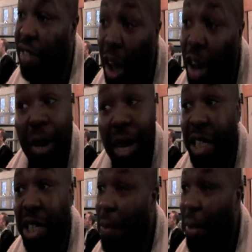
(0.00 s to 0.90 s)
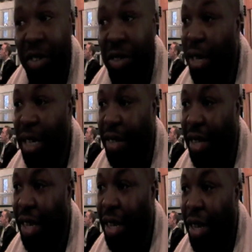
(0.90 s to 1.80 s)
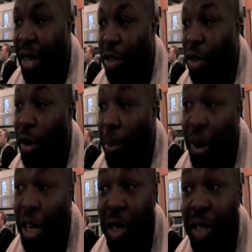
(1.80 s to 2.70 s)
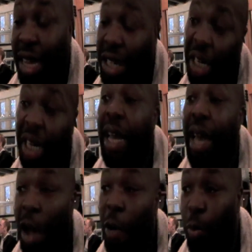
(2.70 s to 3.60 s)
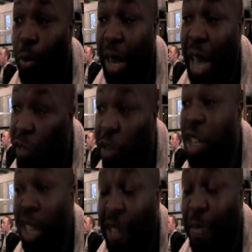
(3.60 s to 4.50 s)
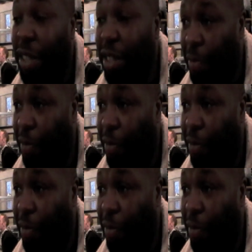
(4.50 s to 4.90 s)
It's hard being a champion. It's not easy. So the pressure is actually, I will believe, everyone expects